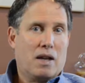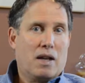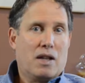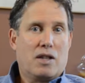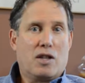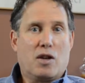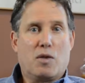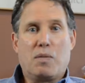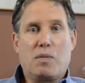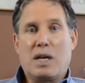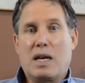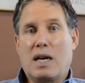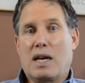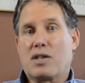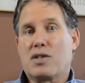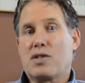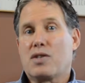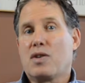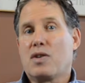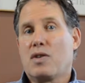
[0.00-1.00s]
There'll be
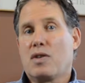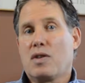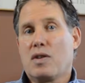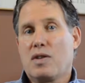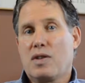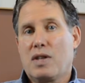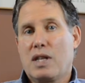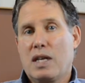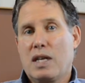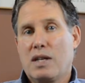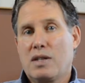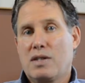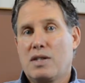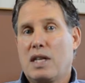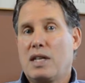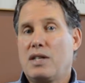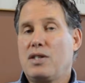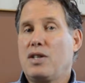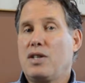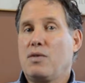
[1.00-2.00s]
external things
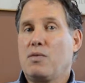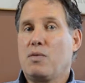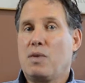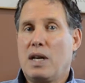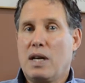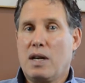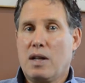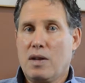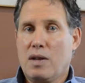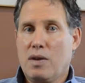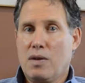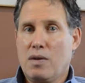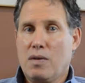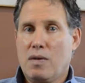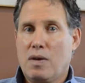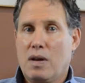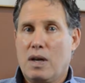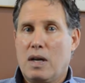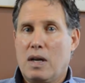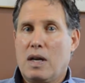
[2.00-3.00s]
that derail you,
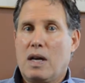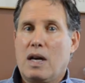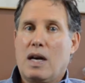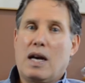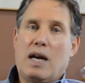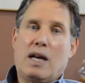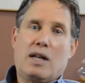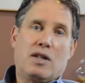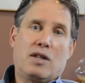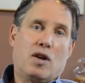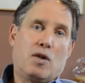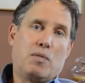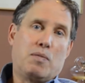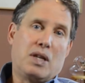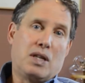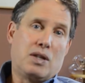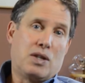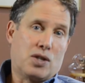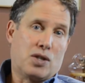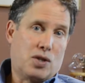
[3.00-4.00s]
and there'll
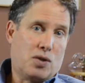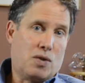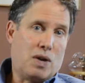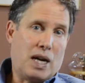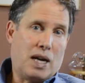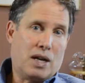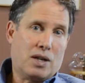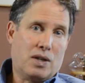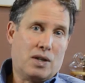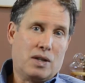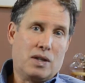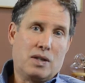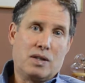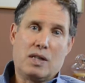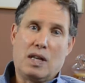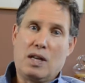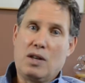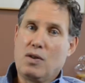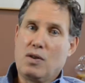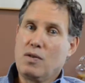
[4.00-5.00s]
be distractions
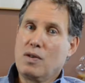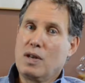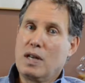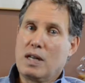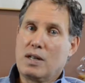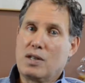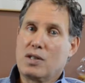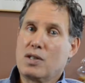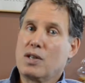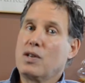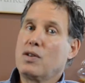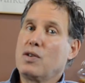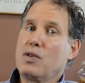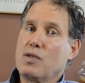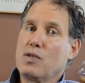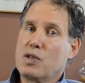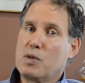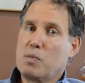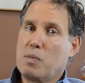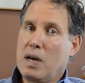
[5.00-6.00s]
that you get
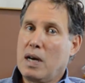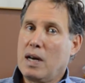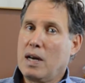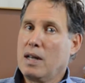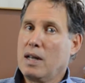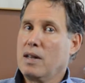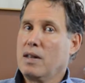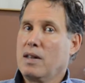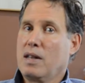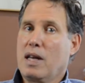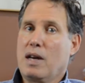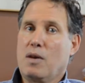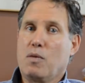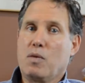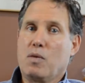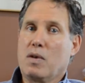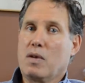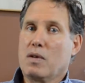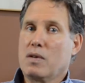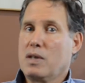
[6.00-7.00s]
seduced by that
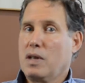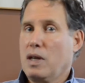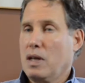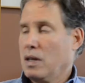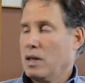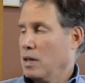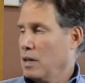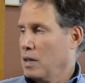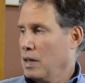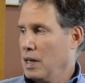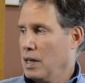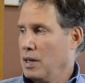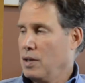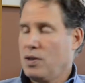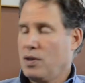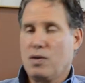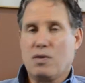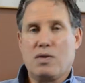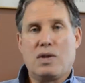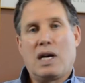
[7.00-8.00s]
will lead
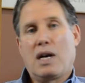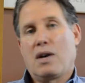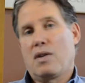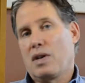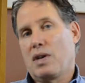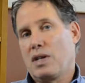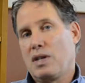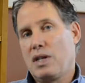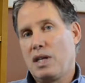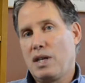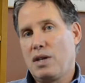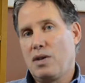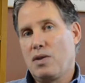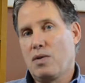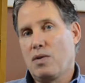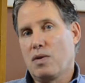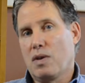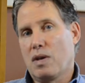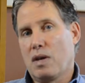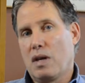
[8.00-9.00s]
you down a
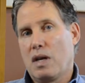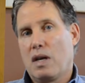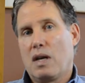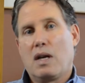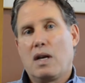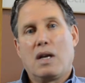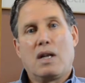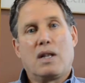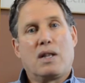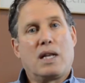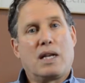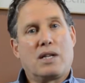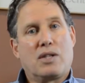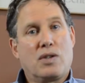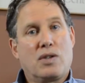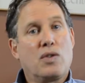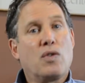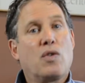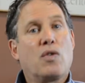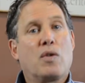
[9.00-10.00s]
detour that's
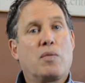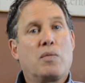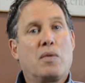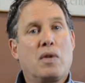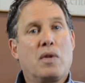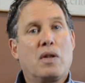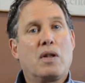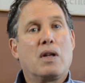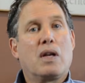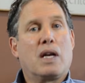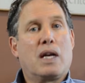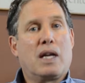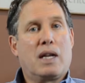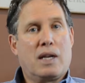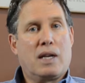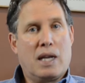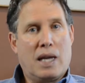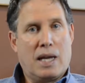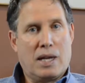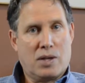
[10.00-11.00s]
normal and
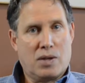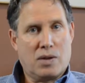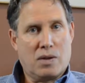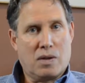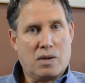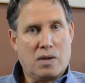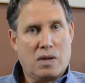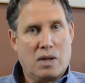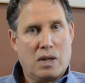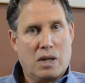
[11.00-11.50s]
natural.